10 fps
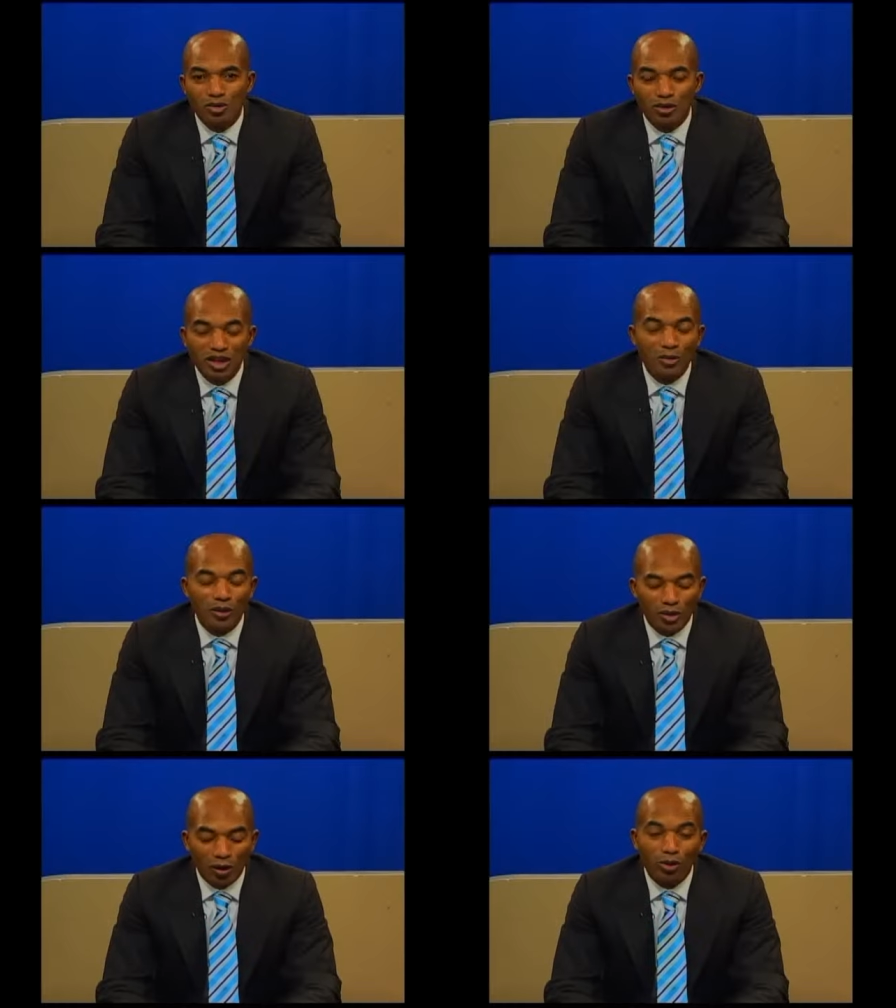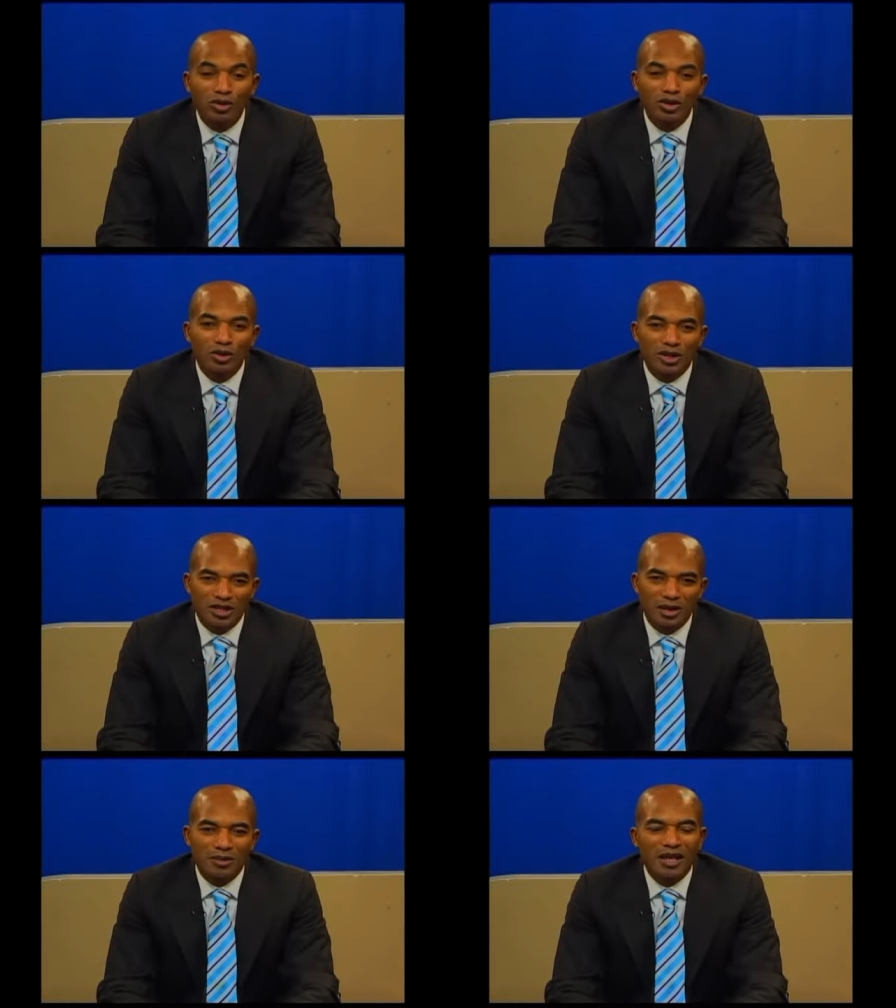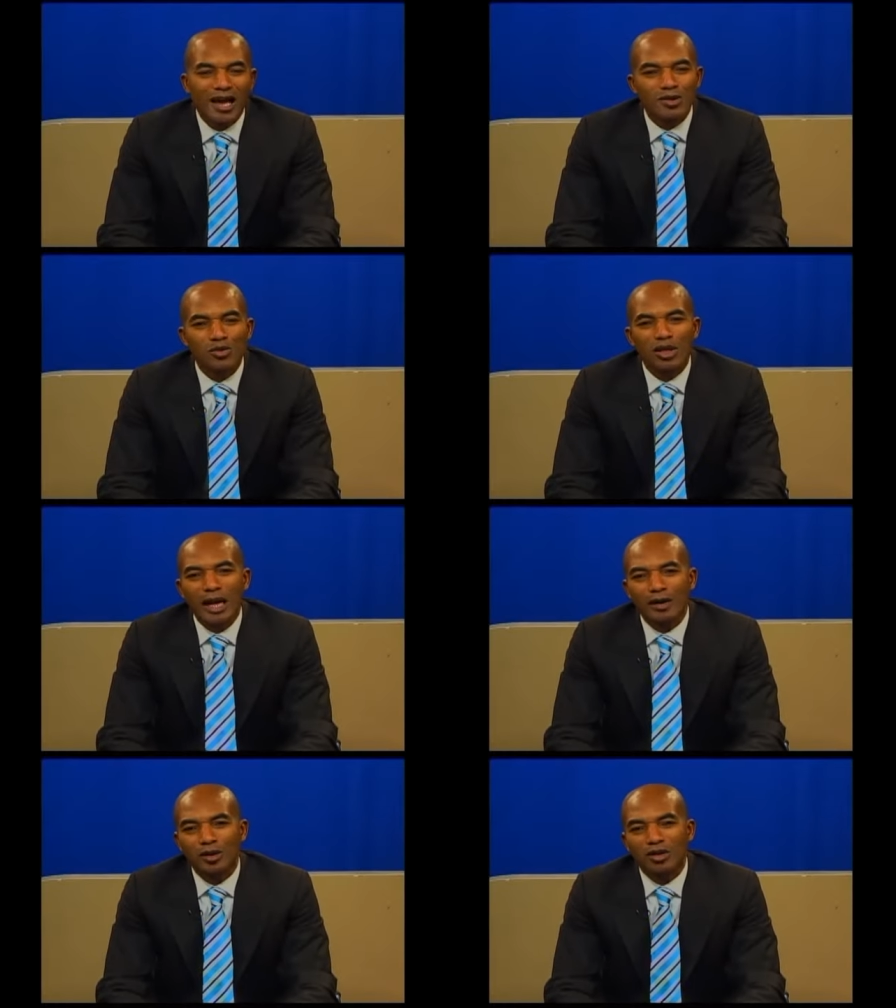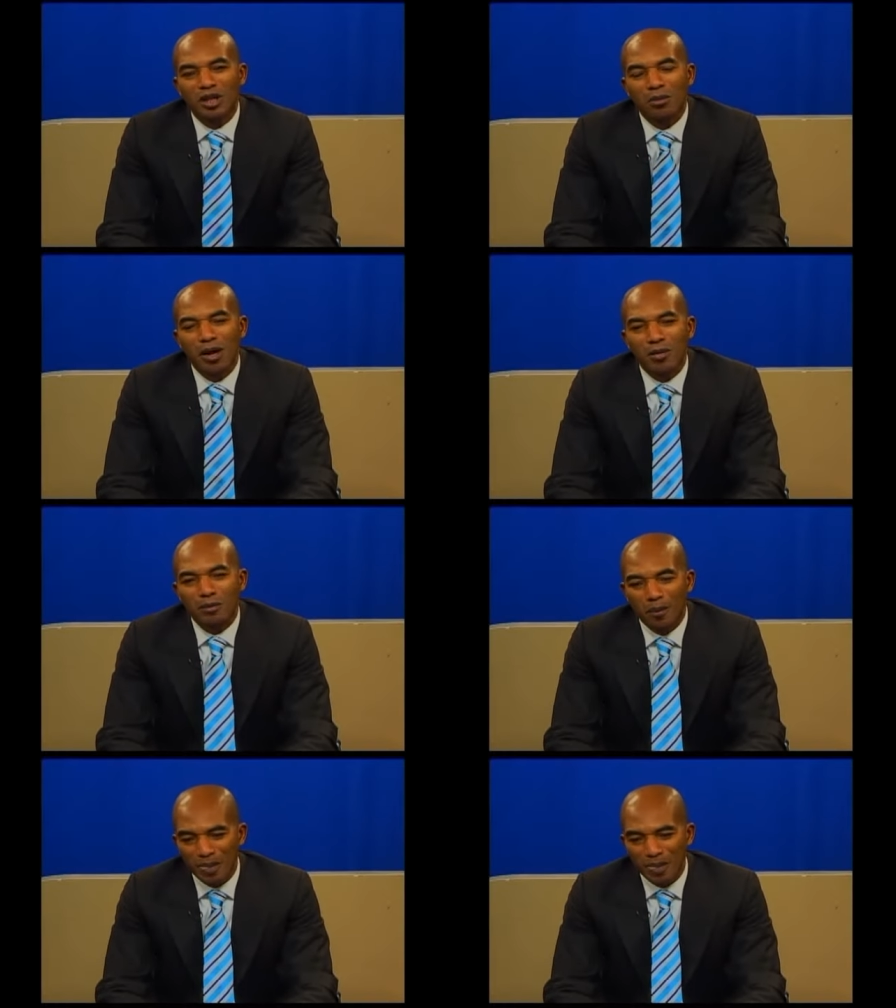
today we're going to continue on the same thing. Last week I talked about